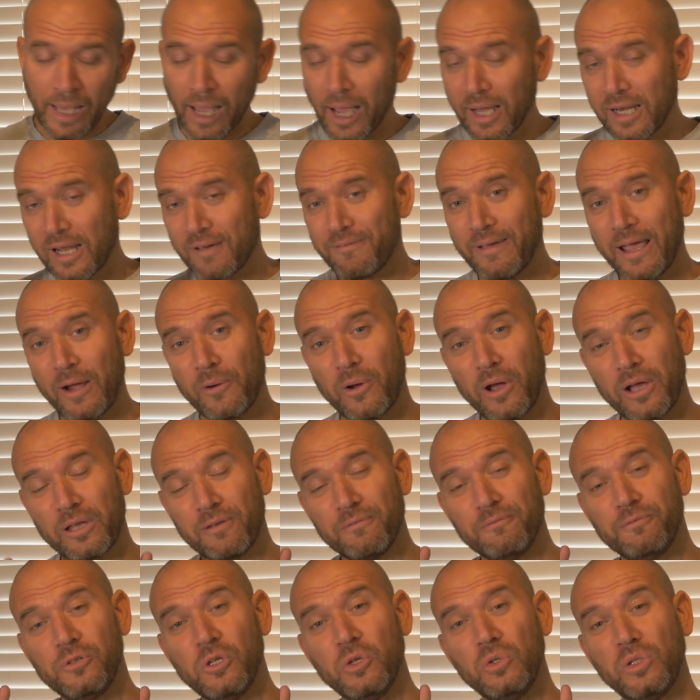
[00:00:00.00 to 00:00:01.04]
I love how I
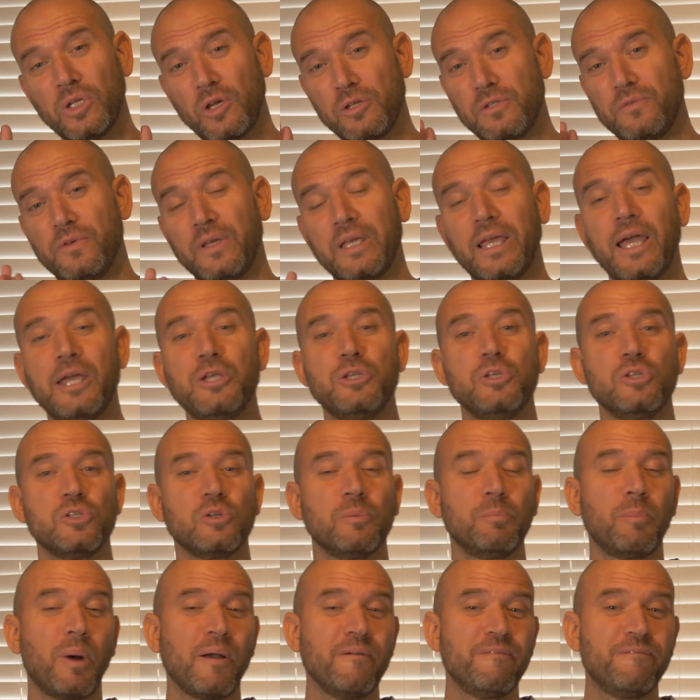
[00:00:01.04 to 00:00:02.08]
can view notifications
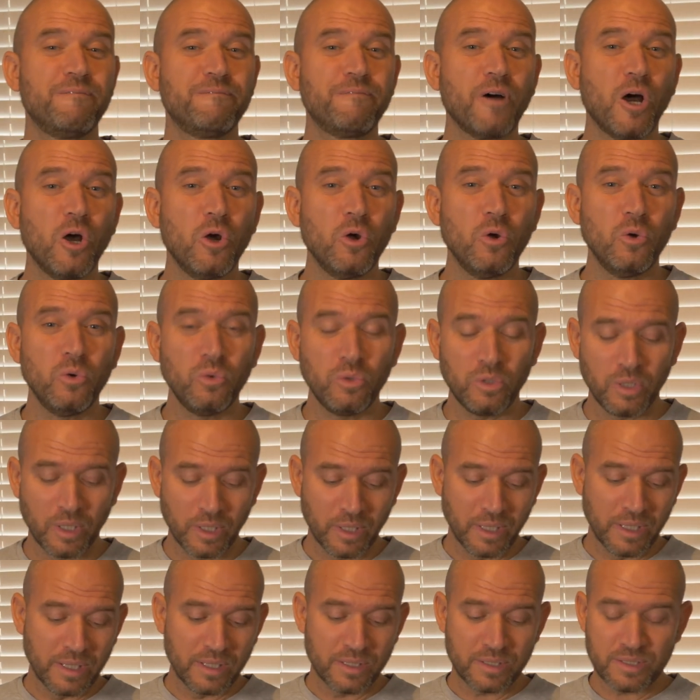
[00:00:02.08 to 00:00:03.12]
on my phone,
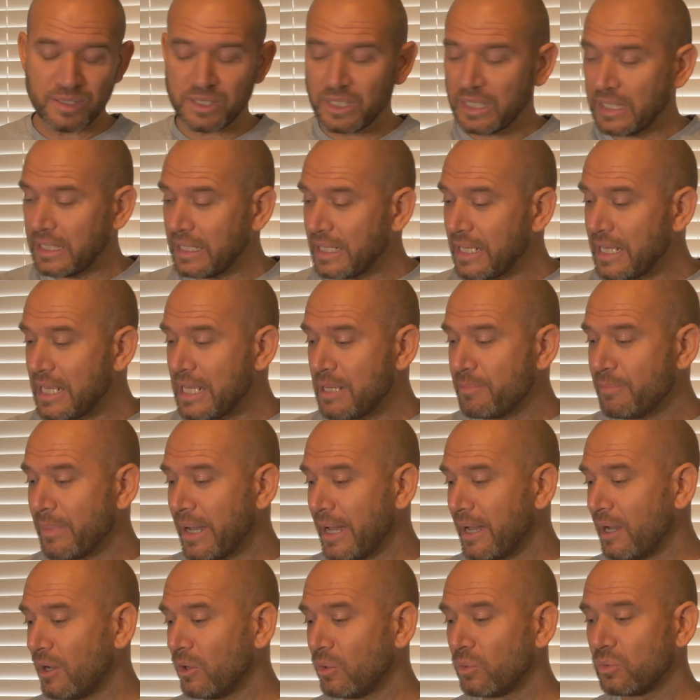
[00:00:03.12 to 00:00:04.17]
see
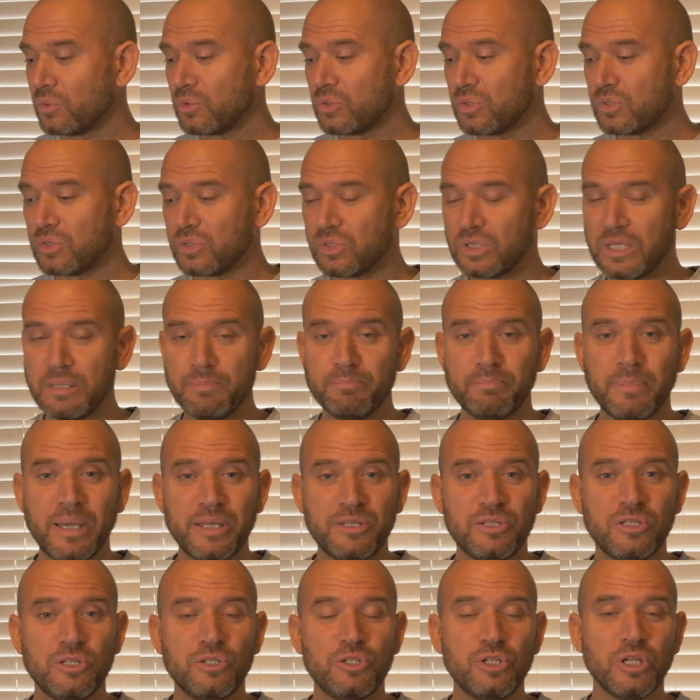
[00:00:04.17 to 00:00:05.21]
emails, see
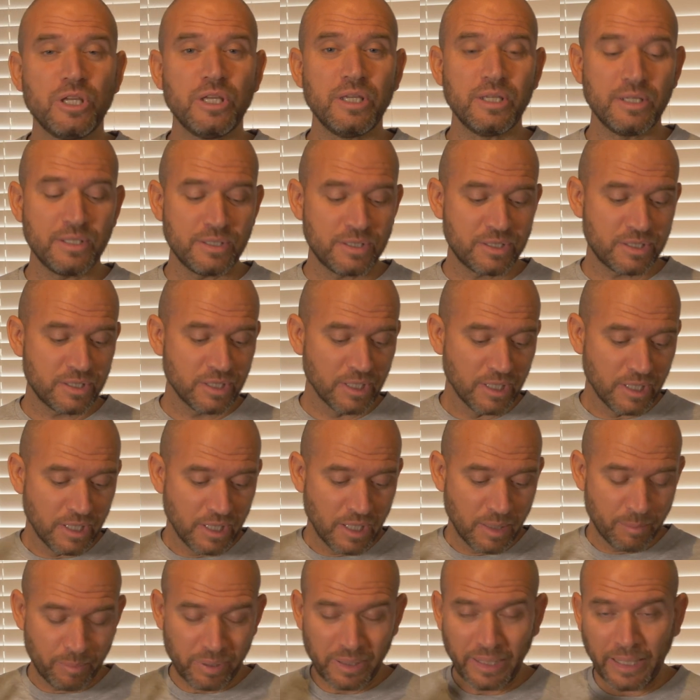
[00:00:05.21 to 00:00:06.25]
messages,
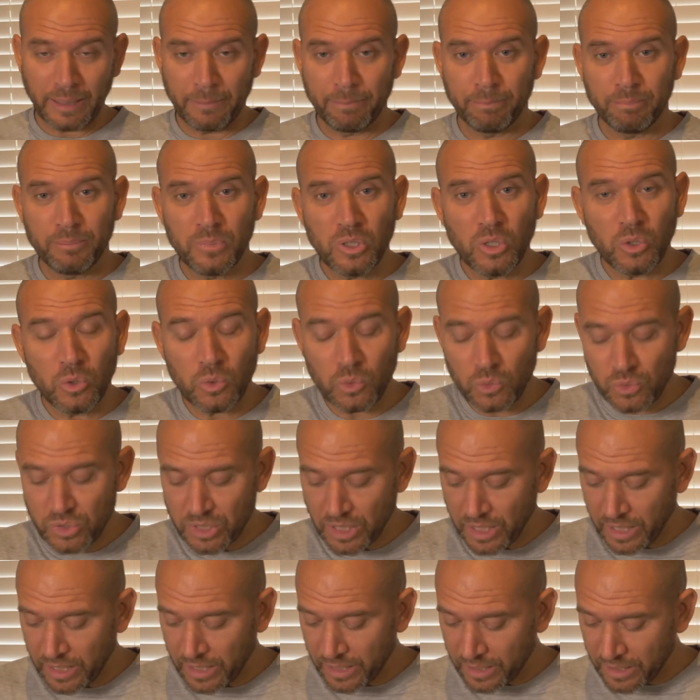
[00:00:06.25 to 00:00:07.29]
play
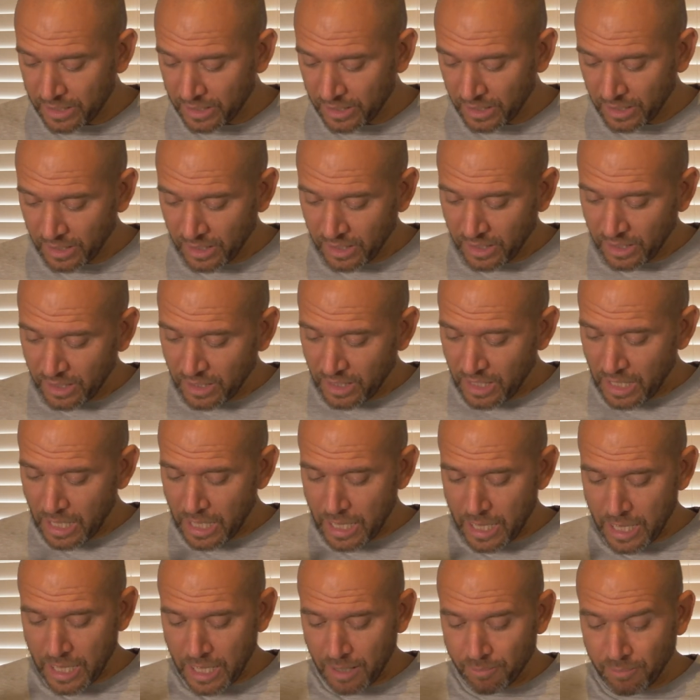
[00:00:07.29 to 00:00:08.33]
music,
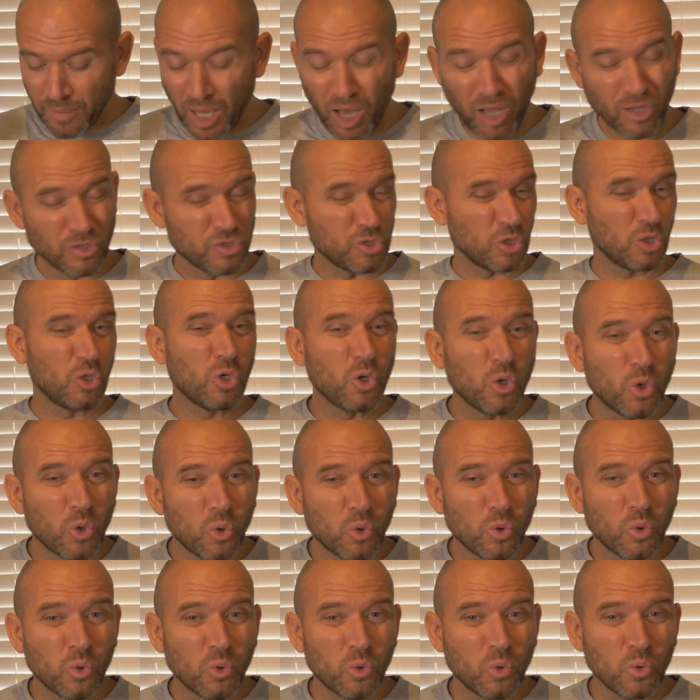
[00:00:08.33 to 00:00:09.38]
answer
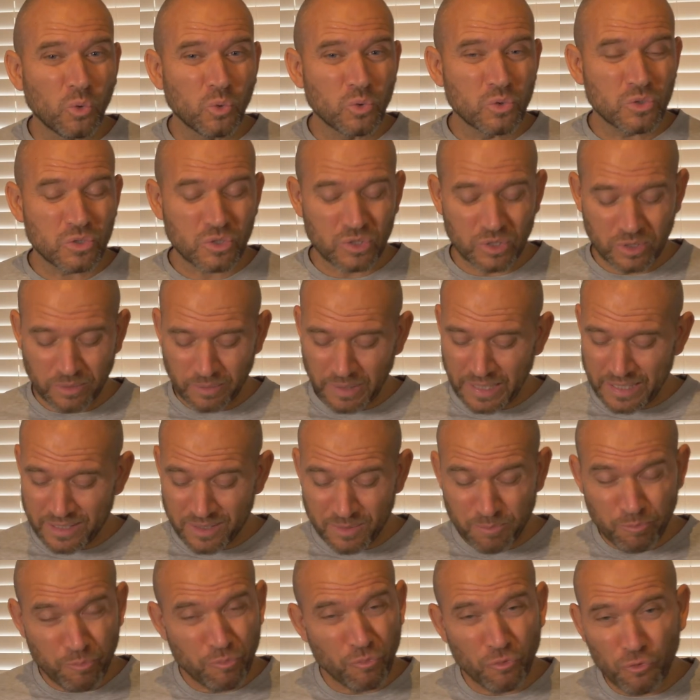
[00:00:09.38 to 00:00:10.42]
calls.
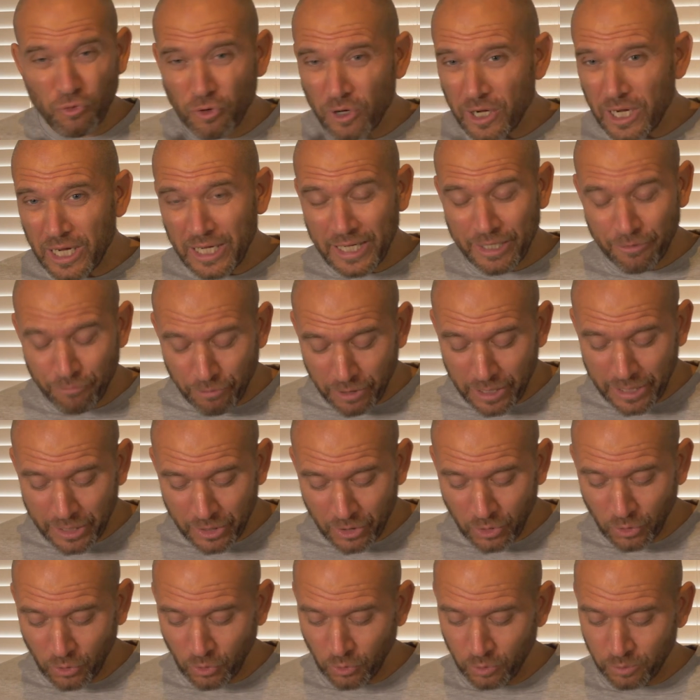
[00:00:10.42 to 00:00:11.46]
It's really
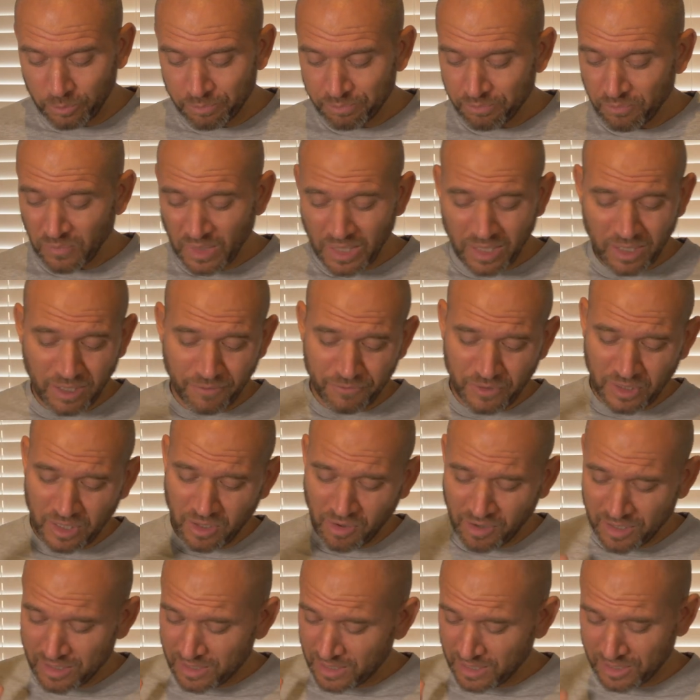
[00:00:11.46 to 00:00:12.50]
cool. I love the
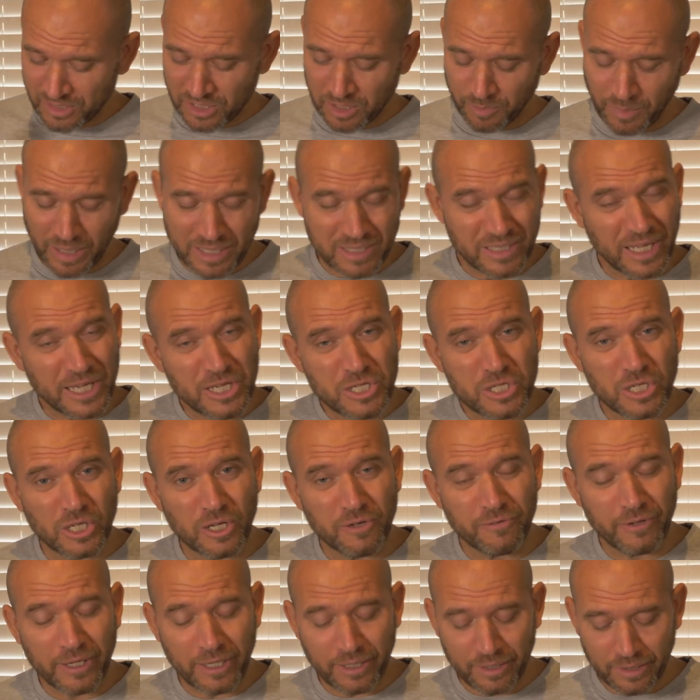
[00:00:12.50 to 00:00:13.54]
customization
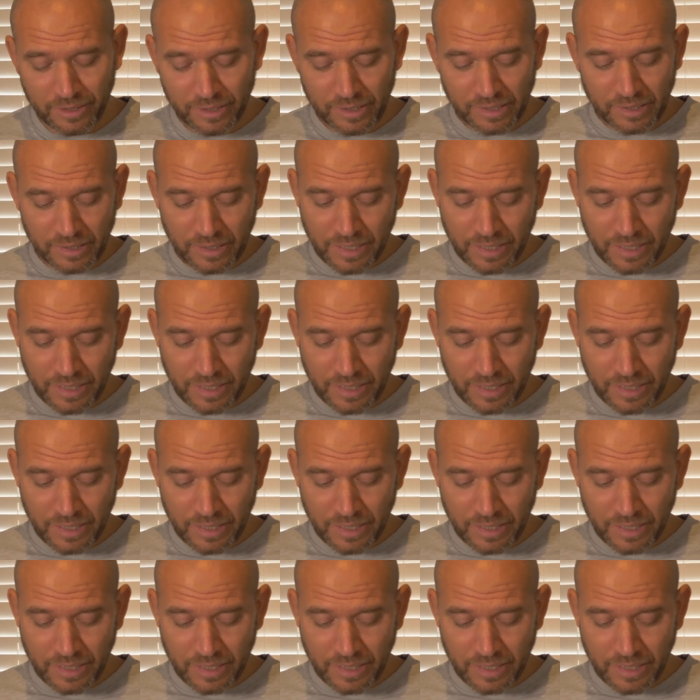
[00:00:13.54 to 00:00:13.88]
of it.